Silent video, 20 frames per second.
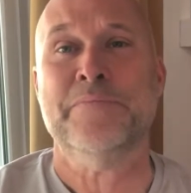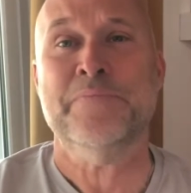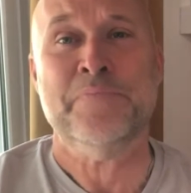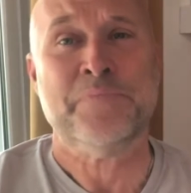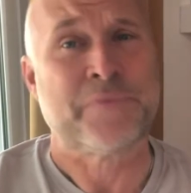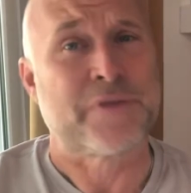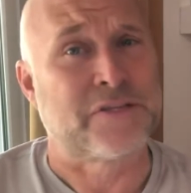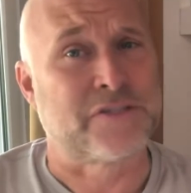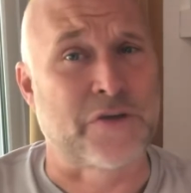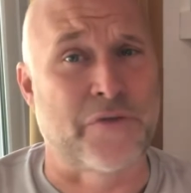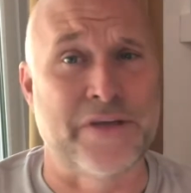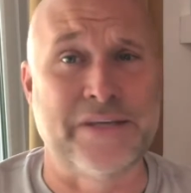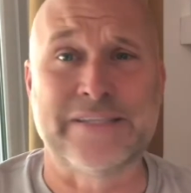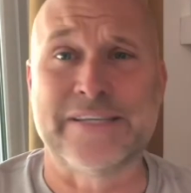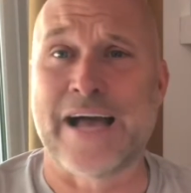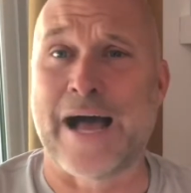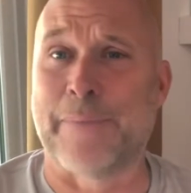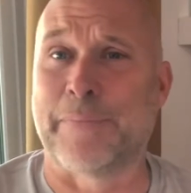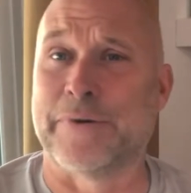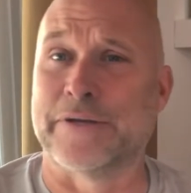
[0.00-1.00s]
So this
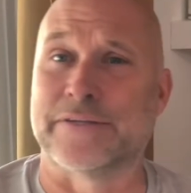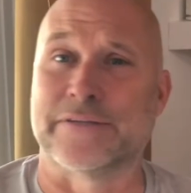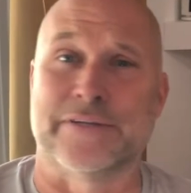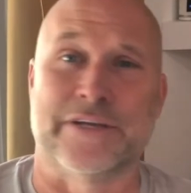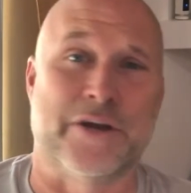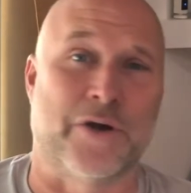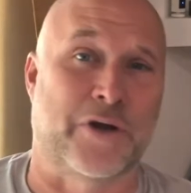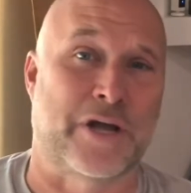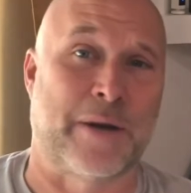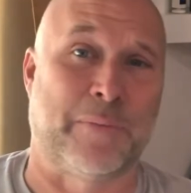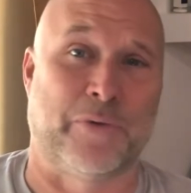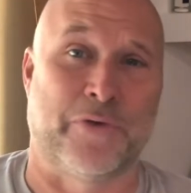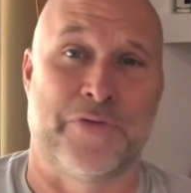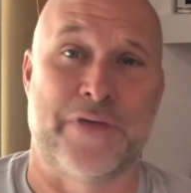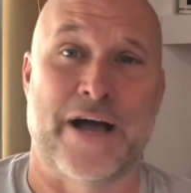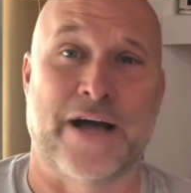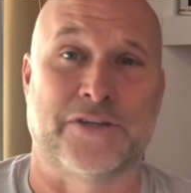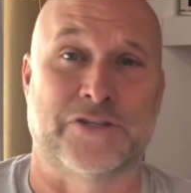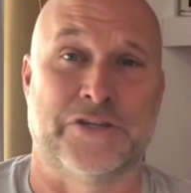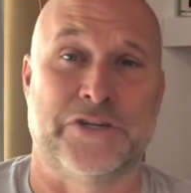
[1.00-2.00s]
happened, you know, a couple
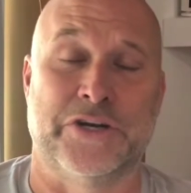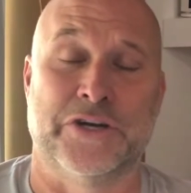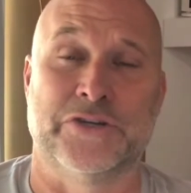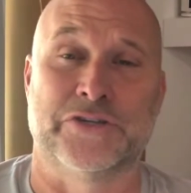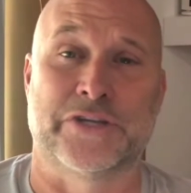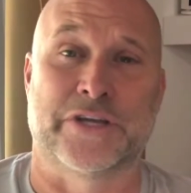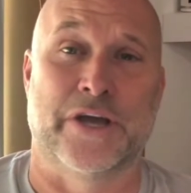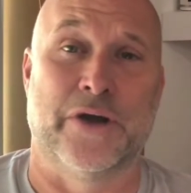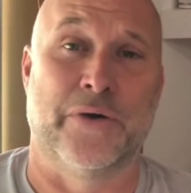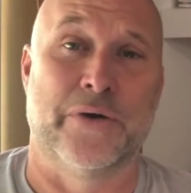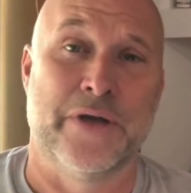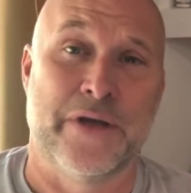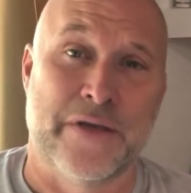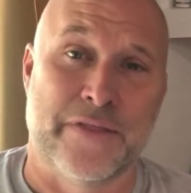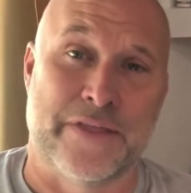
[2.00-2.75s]
thousand years ago.